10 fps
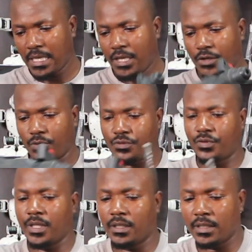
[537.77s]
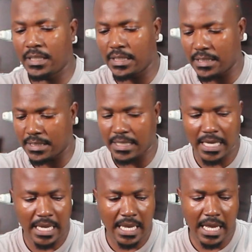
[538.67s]
your drill is
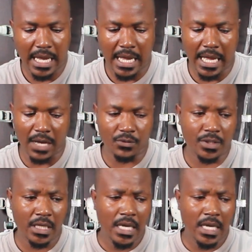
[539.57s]
out.